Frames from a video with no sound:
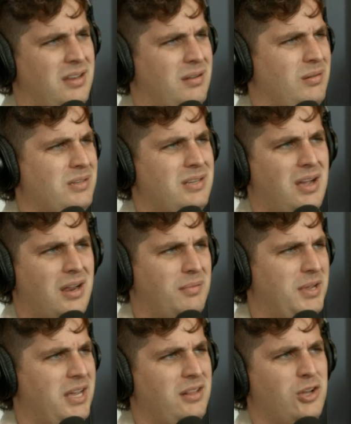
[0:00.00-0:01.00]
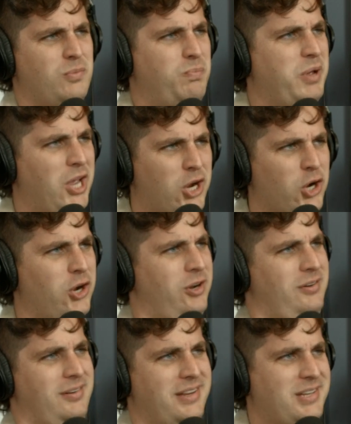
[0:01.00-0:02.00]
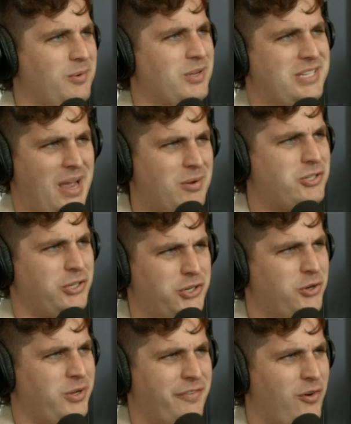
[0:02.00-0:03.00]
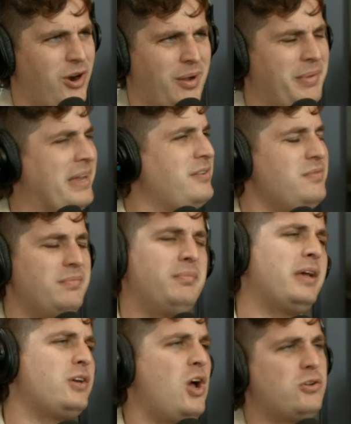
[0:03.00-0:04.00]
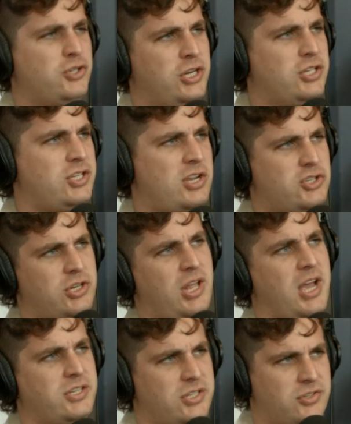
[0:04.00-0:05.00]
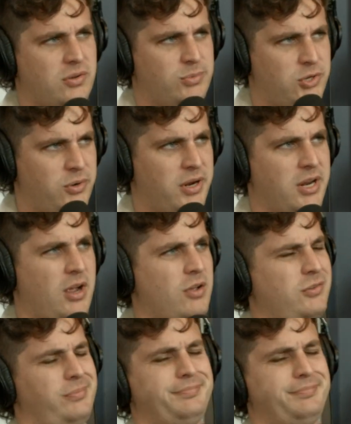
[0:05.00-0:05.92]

it's not going to make it look bigger. He's like, was that what you're doing it for? I'm like, no, she just said she likes it, so I'm doing it. And he goes,